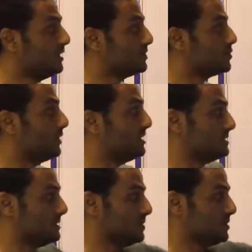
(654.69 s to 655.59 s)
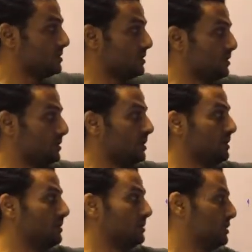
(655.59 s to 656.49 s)
So as this
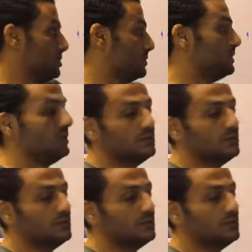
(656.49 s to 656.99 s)
element actually